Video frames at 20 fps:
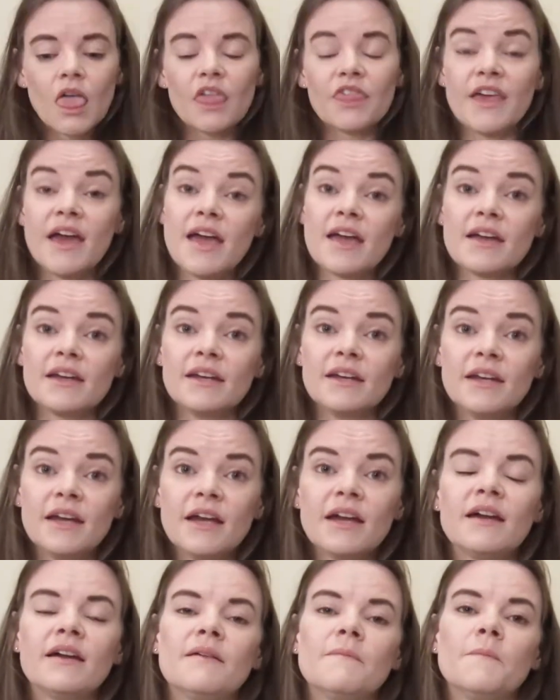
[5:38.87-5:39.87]
Then
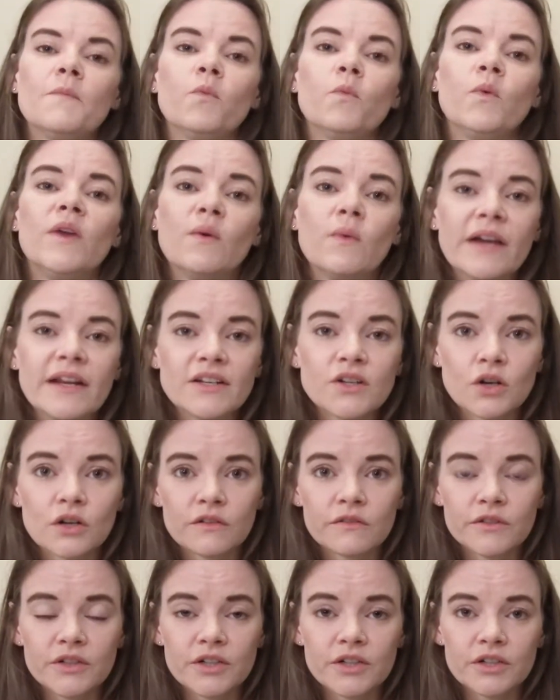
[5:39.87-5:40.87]
we went
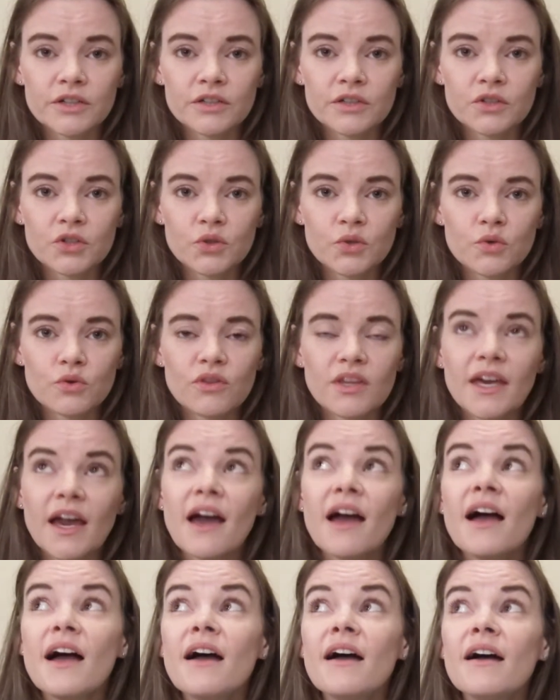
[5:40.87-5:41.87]
over to the
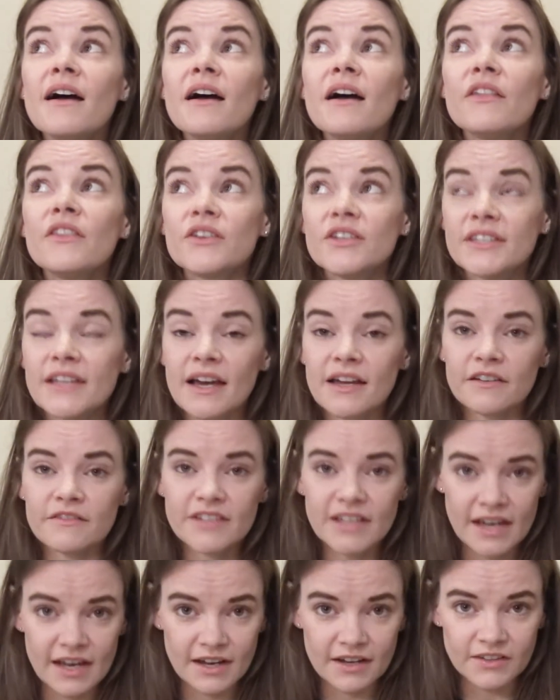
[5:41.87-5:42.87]
other side of
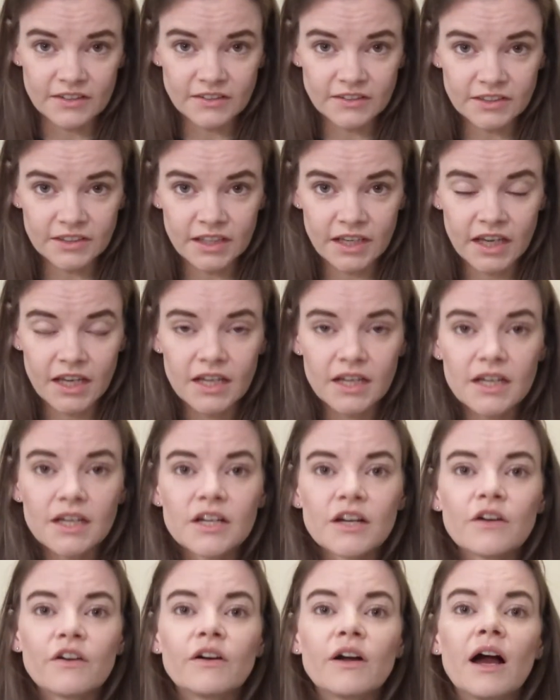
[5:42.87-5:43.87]
town.
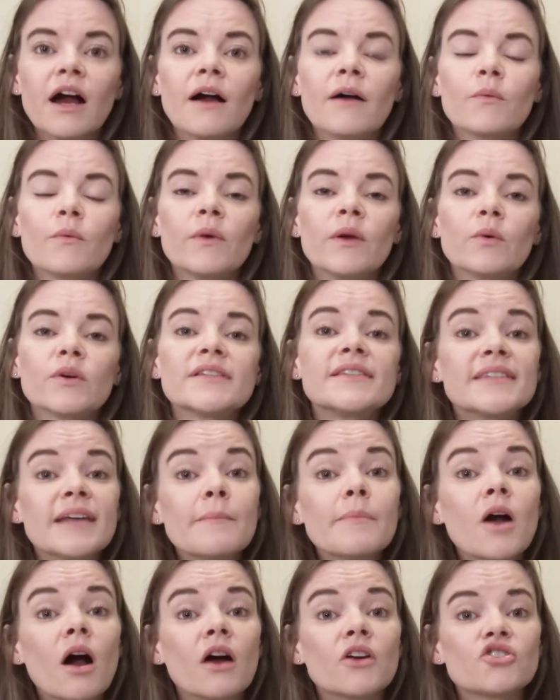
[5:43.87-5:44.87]
We were
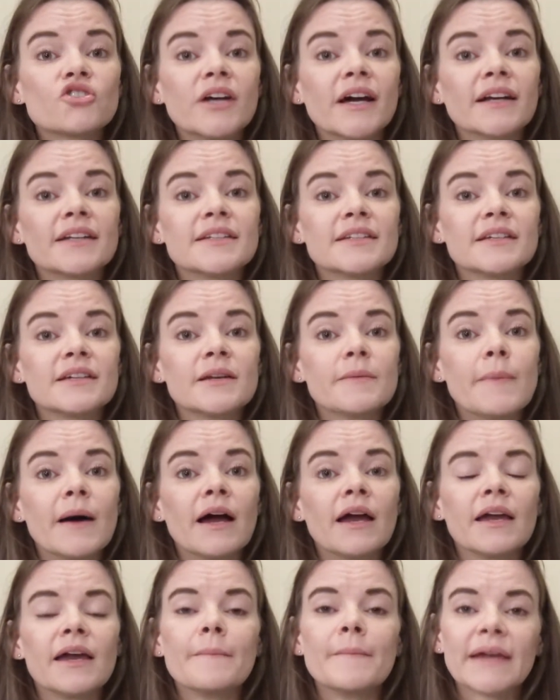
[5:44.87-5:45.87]
subcontracted
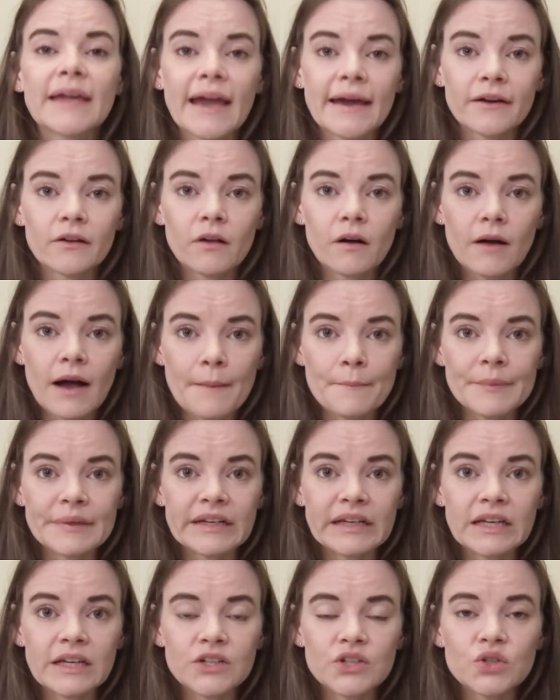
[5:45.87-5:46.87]
by a mechanical
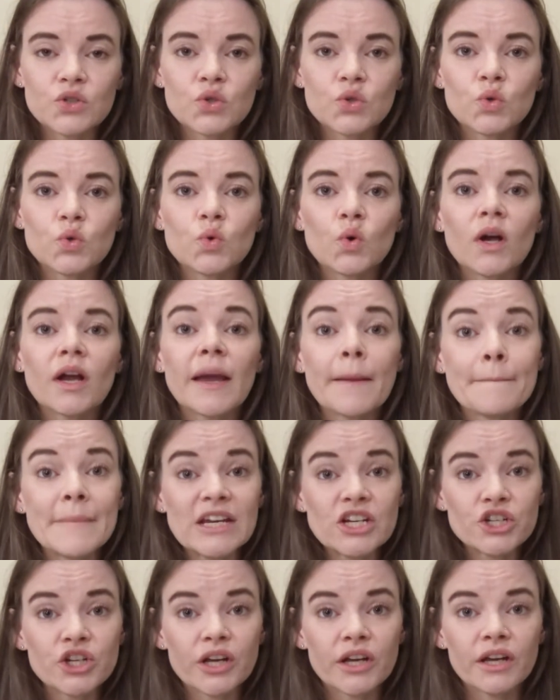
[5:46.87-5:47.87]
company to
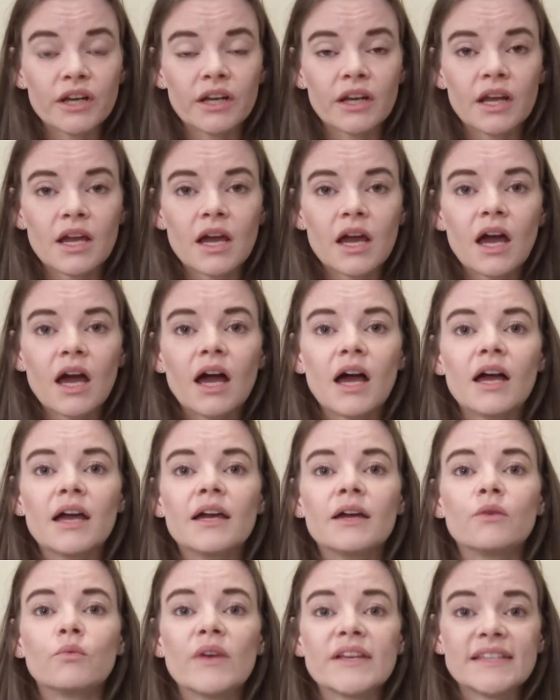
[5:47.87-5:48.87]
commission
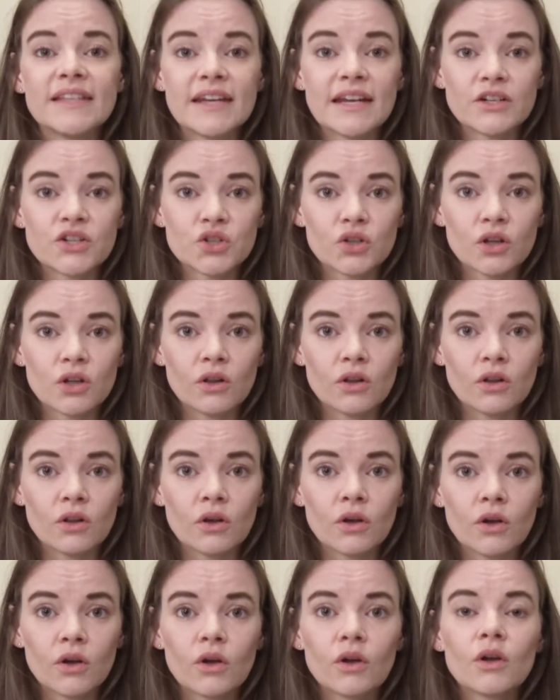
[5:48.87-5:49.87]
a residential
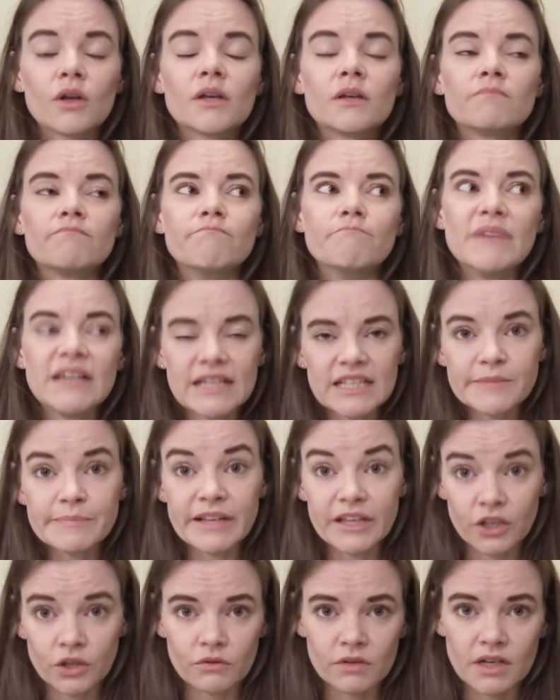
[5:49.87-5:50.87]
mini
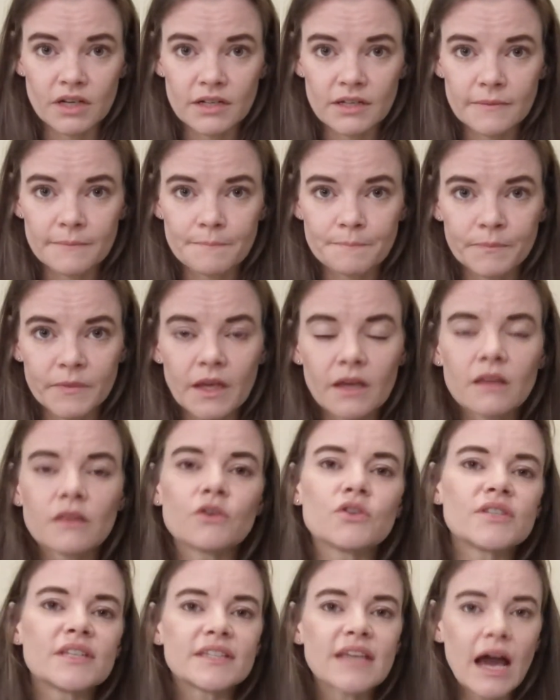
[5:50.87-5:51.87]
split unit.
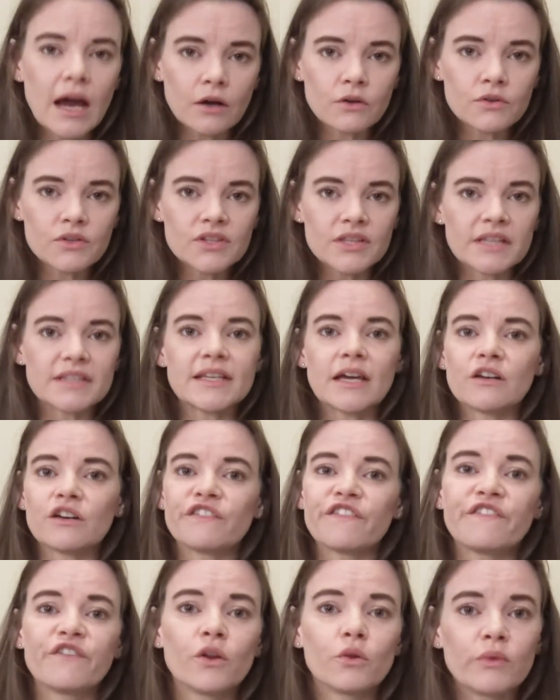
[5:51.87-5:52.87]
There's this house that's under
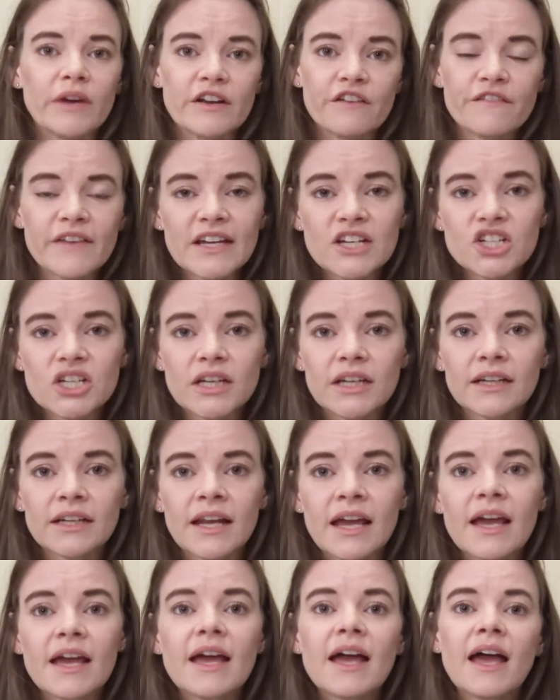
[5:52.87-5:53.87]
full renovation.